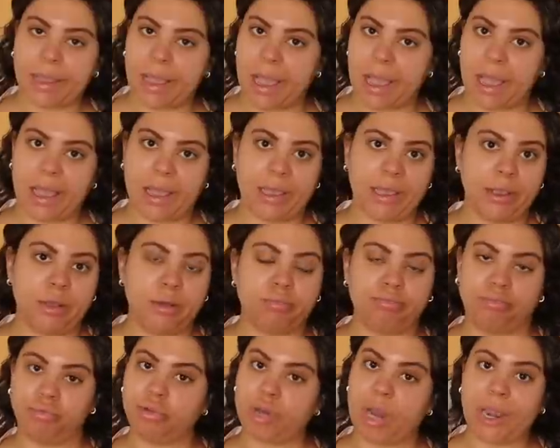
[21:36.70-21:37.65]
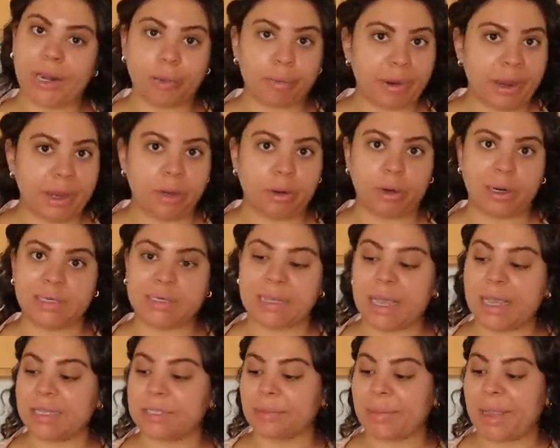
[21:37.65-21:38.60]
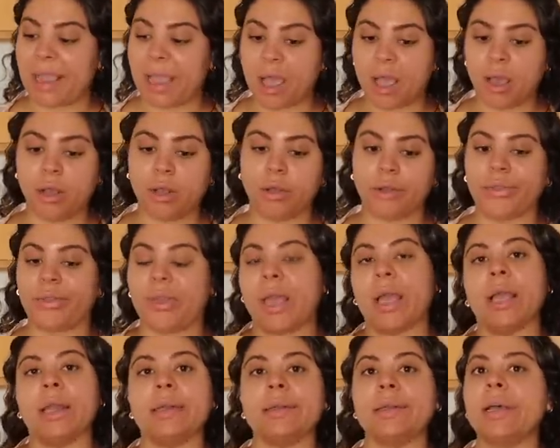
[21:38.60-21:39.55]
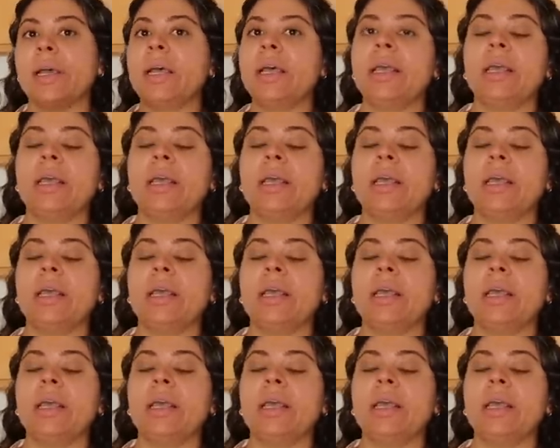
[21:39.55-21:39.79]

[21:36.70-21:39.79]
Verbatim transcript: I try to prioritize my health and